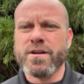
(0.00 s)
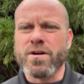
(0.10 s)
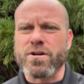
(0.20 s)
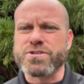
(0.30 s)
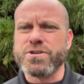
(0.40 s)

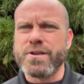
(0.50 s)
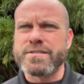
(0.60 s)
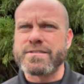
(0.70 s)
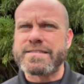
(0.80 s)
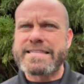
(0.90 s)
Our students
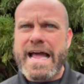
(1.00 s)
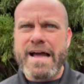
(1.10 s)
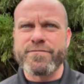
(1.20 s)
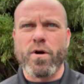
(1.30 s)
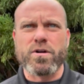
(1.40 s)
and
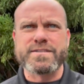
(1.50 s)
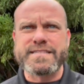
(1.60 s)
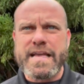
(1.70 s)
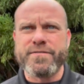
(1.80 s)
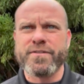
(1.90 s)
staff are
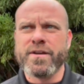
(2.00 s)
safe